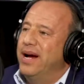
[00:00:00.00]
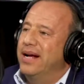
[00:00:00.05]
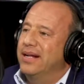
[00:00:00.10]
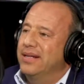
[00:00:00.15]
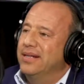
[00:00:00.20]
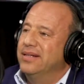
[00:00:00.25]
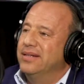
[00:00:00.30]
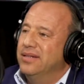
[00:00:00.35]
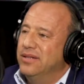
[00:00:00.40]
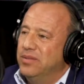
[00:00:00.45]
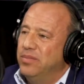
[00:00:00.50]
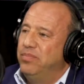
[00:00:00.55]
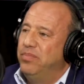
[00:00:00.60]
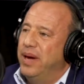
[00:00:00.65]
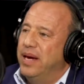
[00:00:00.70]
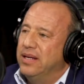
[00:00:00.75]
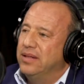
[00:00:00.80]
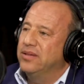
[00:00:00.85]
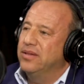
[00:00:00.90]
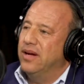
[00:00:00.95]
practice is
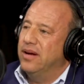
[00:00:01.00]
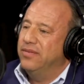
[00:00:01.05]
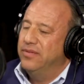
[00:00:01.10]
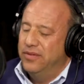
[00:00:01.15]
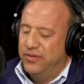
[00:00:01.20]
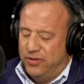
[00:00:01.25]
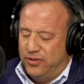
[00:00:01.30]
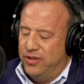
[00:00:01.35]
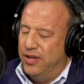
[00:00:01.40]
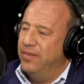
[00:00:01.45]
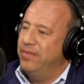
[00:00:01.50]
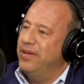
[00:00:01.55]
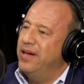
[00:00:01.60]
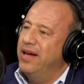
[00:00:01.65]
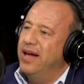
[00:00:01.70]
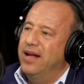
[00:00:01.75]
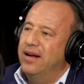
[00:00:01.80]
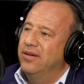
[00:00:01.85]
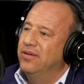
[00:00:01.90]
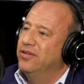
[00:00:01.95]
based off of
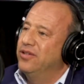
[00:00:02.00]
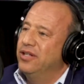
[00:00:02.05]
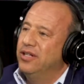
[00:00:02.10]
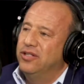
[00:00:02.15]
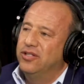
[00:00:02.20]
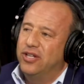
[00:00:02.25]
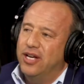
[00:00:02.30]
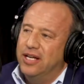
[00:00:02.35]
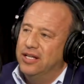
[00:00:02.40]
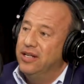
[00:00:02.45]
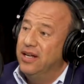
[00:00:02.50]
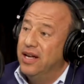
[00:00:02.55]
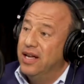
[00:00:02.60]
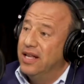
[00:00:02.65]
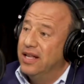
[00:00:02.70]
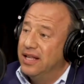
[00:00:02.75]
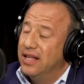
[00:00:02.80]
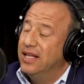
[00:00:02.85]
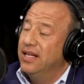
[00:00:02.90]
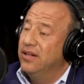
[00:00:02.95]
shifting energy, change
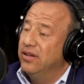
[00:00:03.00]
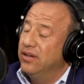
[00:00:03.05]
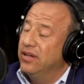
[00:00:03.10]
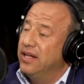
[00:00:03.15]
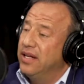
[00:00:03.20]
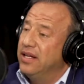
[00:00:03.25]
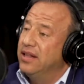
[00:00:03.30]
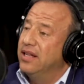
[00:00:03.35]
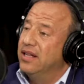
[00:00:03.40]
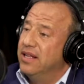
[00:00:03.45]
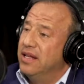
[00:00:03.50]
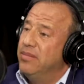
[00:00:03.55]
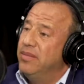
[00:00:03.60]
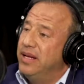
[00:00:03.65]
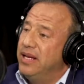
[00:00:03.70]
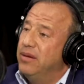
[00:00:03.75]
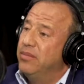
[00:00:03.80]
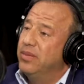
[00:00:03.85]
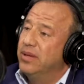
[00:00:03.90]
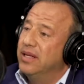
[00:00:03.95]
literally the
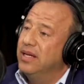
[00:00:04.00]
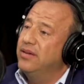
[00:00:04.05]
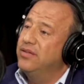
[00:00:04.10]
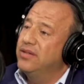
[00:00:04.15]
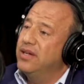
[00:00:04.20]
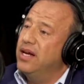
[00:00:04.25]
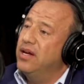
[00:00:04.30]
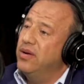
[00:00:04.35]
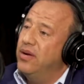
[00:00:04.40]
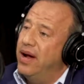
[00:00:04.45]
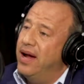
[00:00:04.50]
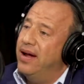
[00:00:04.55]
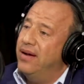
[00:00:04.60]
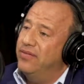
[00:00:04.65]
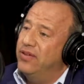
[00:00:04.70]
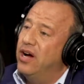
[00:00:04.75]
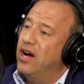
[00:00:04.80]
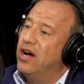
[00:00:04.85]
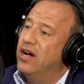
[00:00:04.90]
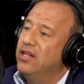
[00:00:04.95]
limiting beliefs that you
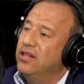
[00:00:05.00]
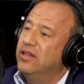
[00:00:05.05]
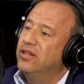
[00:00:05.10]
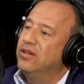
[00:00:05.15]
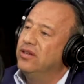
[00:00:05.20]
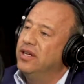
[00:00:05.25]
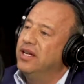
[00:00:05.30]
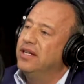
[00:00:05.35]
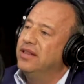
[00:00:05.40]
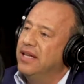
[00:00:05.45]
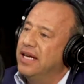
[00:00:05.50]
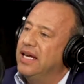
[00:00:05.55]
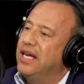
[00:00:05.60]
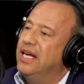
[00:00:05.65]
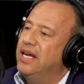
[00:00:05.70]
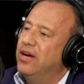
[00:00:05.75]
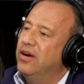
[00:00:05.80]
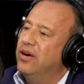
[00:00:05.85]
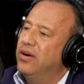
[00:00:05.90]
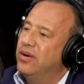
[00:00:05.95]
have, unlearning the
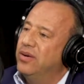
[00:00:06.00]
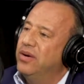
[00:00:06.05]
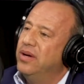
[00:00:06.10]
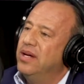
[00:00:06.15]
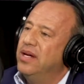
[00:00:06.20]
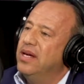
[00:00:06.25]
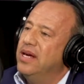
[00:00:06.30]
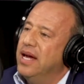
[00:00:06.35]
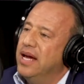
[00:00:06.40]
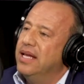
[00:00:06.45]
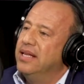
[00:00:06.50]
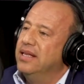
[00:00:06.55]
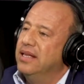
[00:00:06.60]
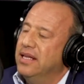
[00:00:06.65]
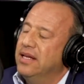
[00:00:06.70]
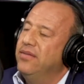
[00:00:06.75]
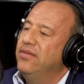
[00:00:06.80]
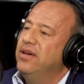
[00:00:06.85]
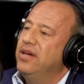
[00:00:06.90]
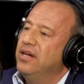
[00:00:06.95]
ego, and
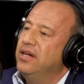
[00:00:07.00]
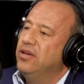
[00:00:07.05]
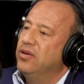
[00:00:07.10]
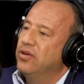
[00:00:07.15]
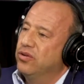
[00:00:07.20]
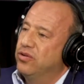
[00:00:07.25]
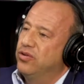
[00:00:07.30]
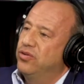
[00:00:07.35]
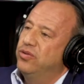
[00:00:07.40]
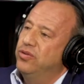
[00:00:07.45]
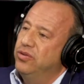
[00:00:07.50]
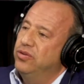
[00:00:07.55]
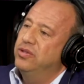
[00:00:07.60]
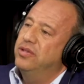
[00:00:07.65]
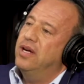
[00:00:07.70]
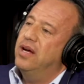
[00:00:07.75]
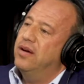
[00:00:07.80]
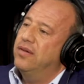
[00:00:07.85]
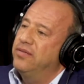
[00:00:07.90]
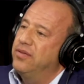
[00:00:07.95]
living your true
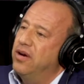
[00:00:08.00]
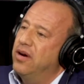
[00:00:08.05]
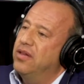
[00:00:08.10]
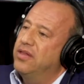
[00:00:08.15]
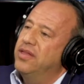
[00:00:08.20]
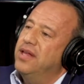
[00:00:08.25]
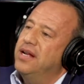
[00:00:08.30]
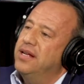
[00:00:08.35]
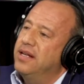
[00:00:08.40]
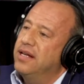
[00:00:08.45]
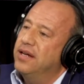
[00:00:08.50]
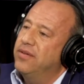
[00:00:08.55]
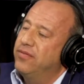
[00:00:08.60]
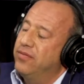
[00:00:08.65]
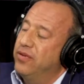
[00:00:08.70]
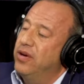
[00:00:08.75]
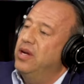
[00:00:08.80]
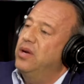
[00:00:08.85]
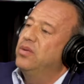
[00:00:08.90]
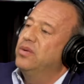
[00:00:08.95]
self, your authentic
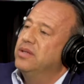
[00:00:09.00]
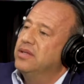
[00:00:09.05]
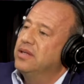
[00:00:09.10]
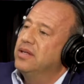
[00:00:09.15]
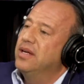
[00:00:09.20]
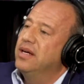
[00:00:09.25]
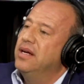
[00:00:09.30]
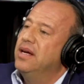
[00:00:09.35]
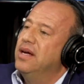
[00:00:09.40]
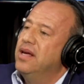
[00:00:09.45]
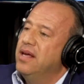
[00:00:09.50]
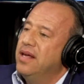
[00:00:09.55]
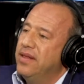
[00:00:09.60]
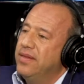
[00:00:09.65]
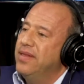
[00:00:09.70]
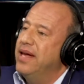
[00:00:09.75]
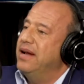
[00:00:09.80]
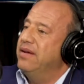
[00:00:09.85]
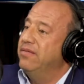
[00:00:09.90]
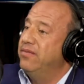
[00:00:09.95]
frequency
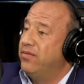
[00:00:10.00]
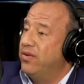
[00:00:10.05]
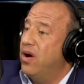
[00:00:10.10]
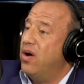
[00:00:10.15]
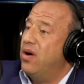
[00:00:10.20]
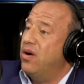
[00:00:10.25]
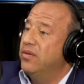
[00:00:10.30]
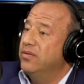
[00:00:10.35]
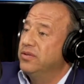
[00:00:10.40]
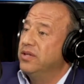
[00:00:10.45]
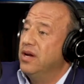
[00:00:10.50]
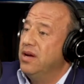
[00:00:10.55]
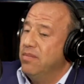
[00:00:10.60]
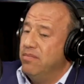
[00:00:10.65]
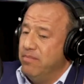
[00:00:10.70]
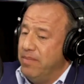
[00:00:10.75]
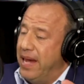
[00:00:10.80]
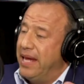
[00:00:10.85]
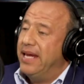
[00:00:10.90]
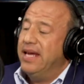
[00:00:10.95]
that involves
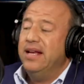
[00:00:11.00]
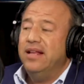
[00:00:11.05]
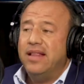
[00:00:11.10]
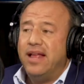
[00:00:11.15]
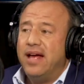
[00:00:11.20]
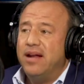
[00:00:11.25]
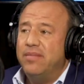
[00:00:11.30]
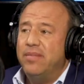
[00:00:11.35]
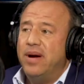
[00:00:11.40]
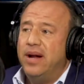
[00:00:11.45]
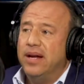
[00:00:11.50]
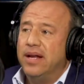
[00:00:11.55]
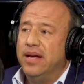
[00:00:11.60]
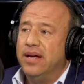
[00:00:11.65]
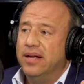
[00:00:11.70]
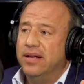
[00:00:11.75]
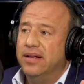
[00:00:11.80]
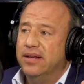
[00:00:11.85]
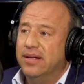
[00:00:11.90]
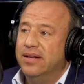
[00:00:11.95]
making a lot of
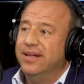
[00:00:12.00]
money,